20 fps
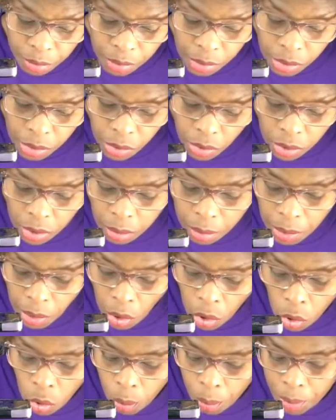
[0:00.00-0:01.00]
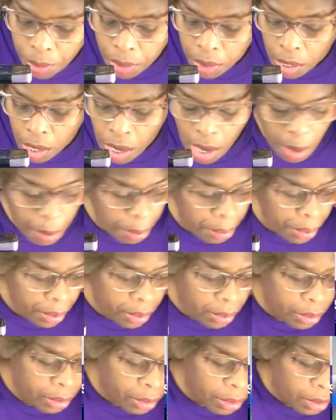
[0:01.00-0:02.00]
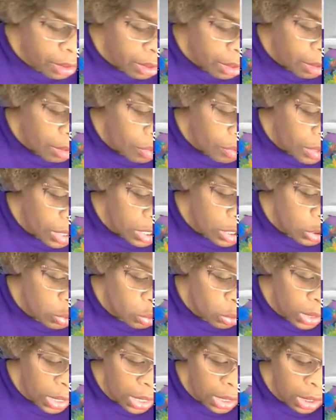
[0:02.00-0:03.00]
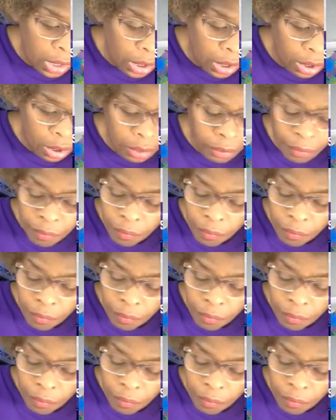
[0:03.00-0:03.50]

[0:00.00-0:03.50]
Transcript: is going to be opening up this week.